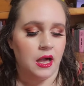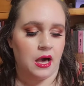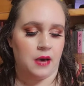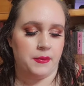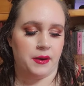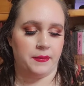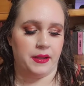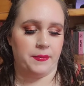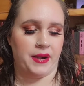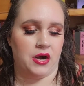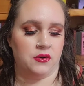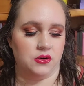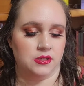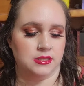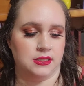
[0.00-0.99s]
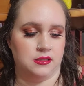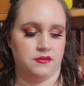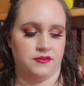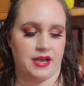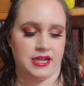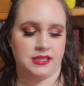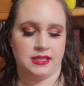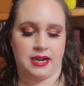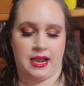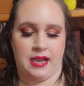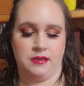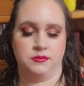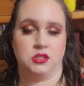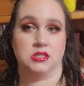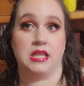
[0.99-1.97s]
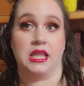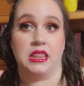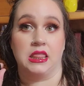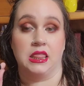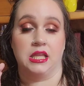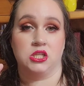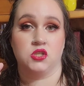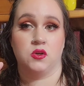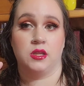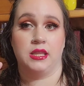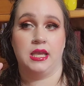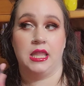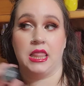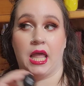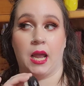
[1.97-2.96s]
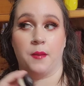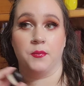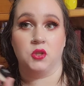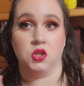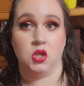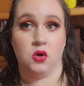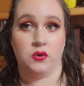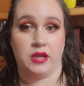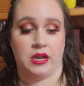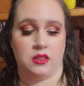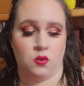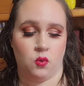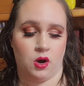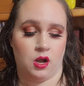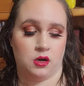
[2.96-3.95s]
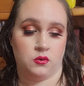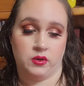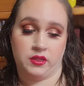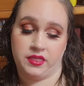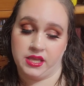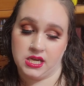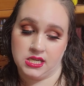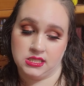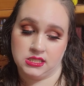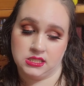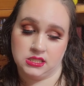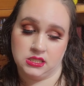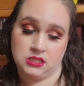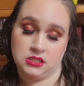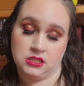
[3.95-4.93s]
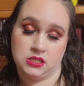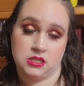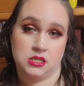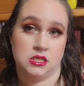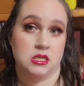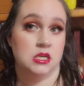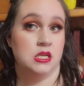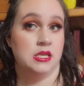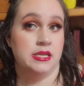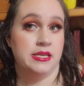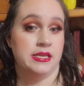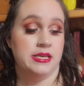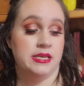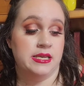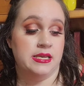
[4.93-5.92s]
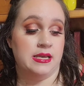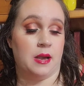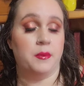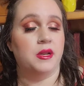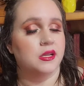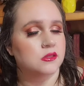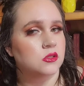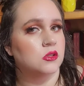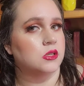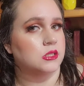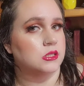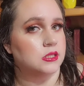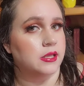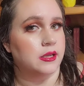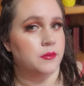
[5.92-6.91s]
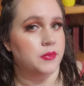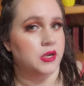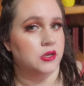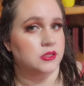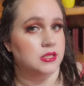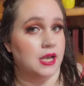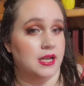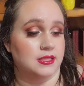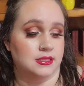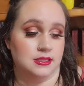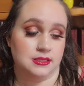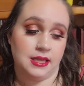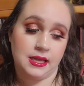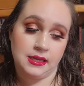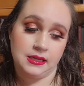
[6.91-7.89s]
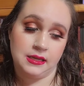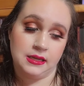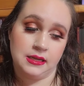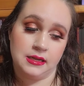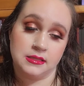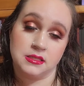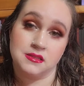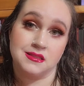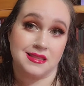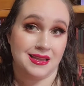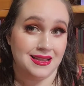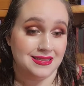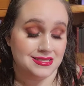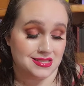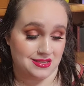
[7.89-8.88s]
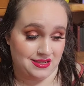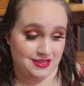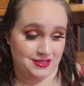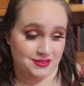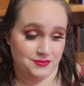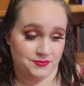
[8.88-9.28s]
about my powders, and the fact that I am just like literally like blown out of the water with this. I'm gonna have to look into like a bigger size, because that's good.